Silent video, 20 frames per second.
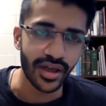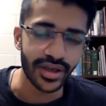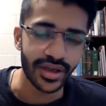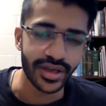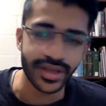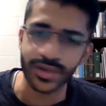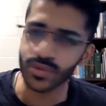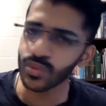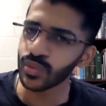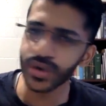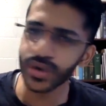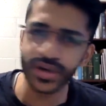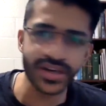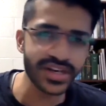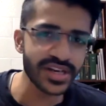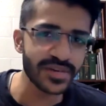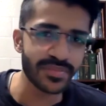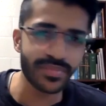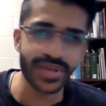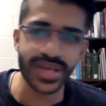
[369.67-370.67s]
it
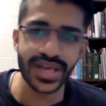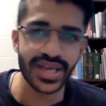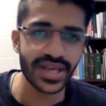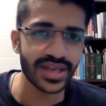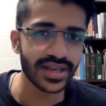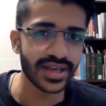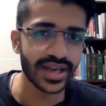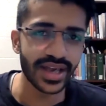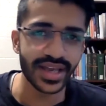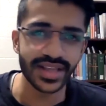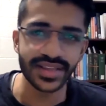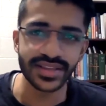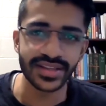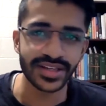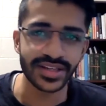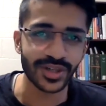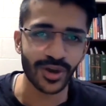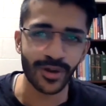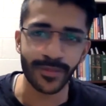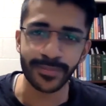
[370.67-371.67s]
wouldn't be in
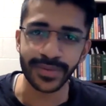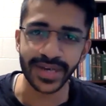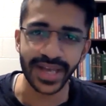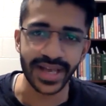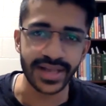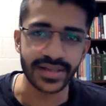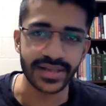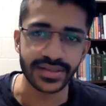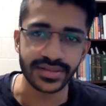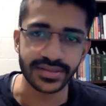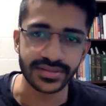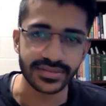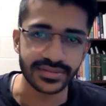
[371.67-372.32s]
the top 10.